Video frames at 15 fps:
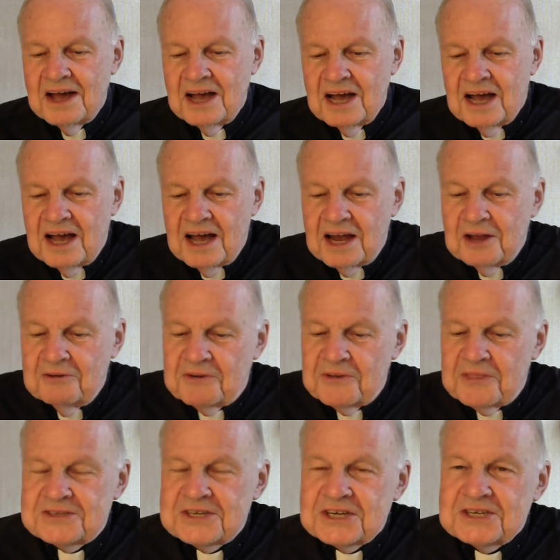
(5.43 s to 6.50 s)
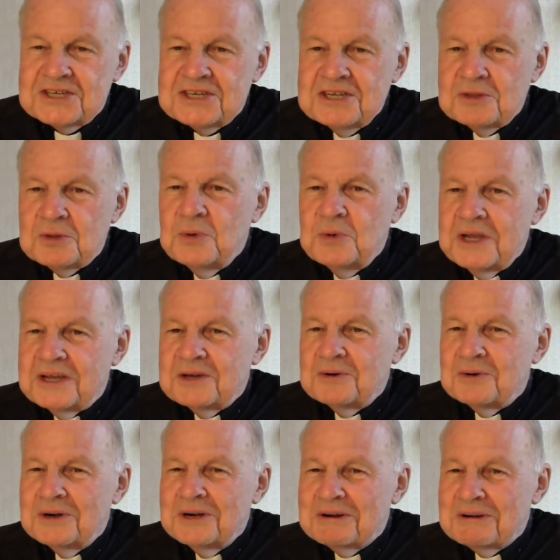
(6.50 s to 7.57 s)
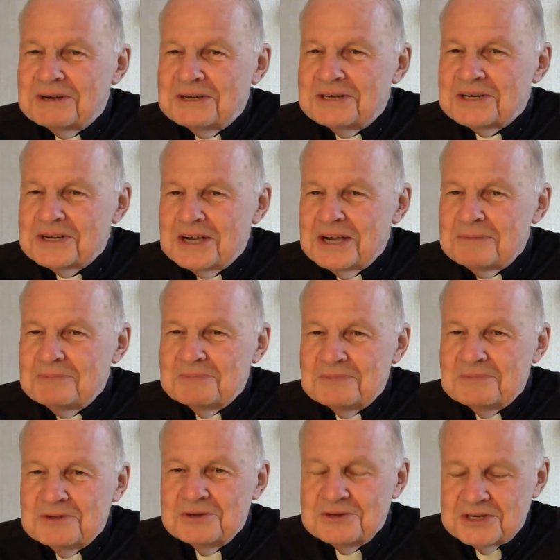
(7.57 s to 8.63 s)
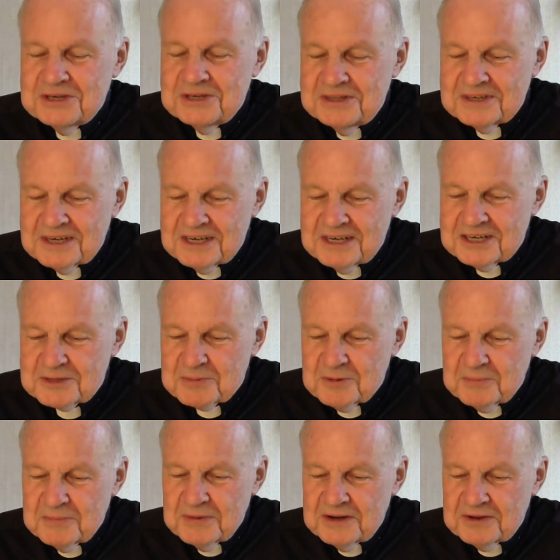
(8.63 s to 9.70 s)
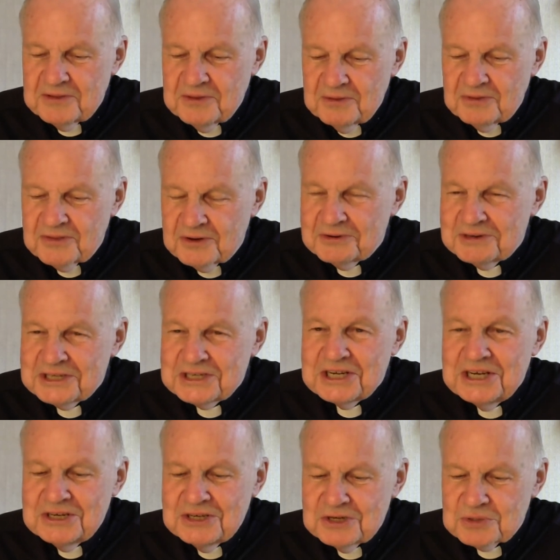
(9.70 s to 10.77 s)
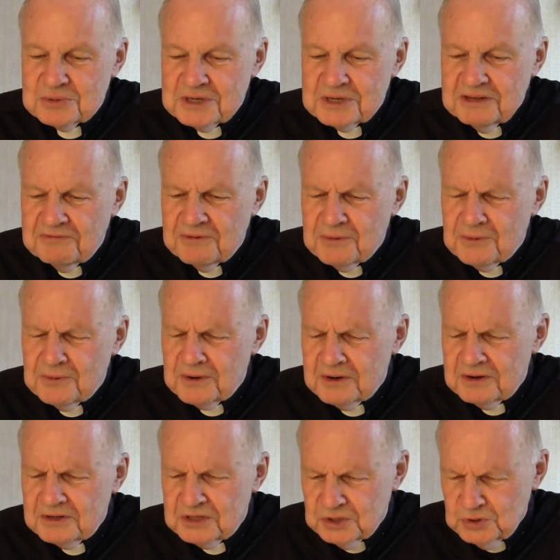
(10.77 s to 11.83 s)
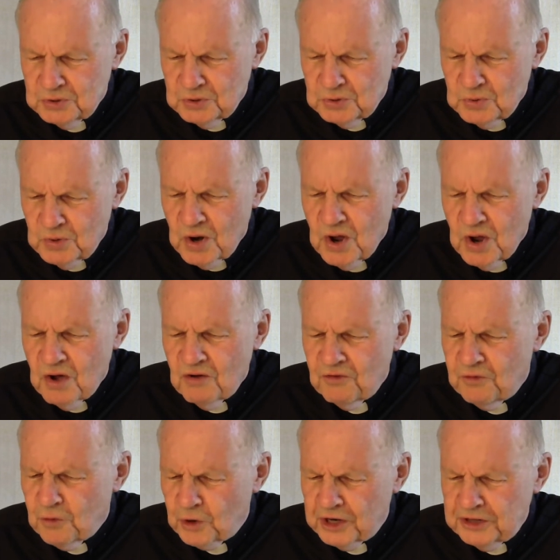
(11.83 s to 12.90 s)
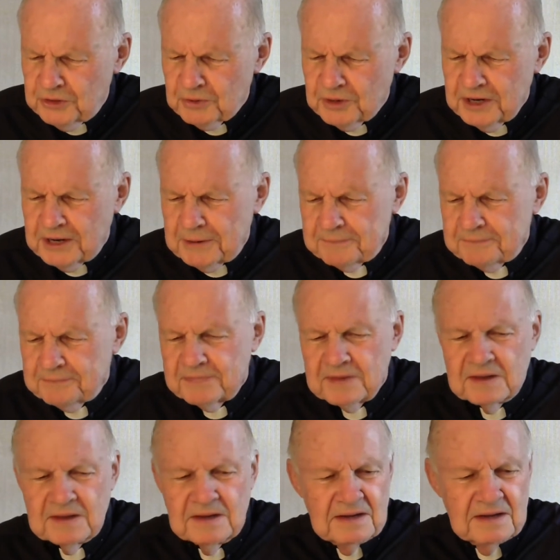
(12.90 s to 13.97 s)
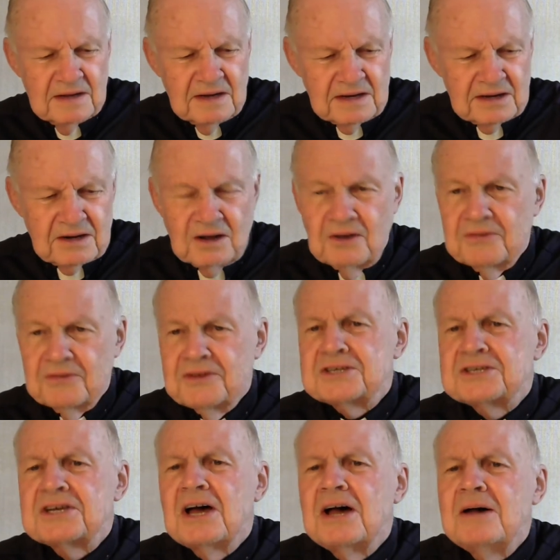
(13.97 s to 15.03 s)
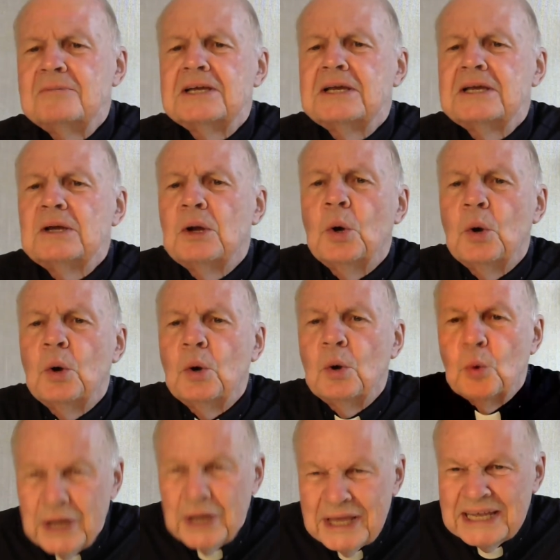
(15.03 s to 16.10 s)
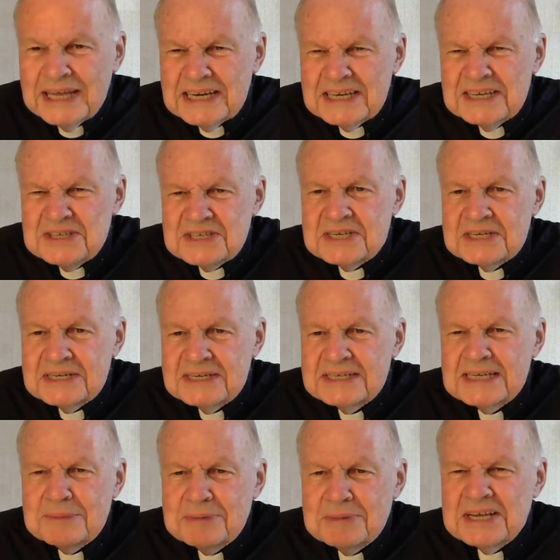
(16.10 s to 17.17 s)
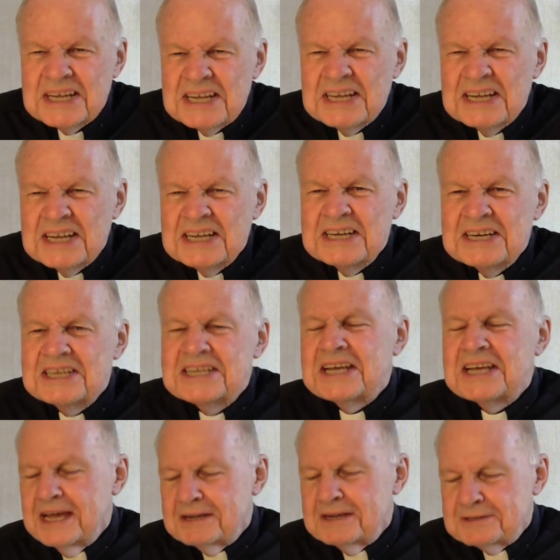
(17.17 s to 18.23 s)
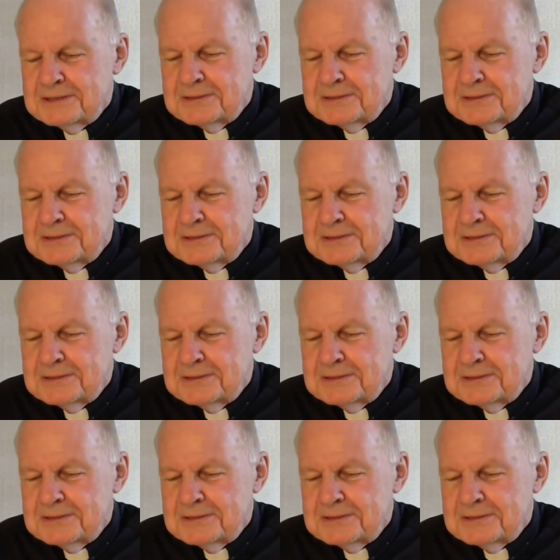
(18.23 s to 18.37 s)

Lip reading: Hello for the 16th week in Ordinary Time using the Gospel Matthew 13:24 to 43. I call this homily Weeds, Weeds.